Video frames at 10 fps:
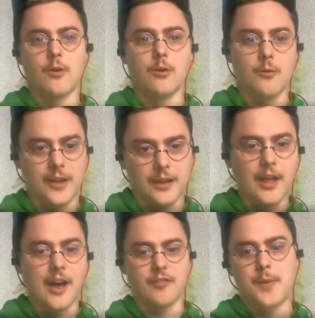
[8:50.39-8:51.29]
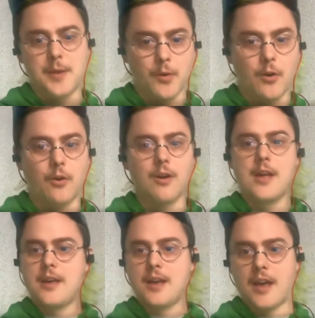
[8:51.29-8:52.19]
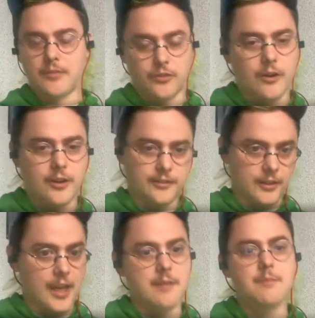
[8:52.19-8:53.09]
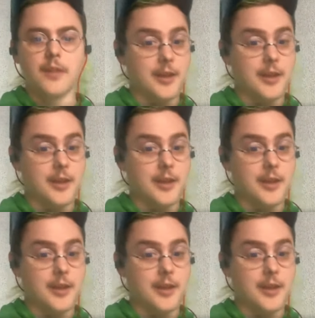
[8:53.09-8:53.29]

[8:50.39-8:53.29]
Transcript: So like a lot of people have started to get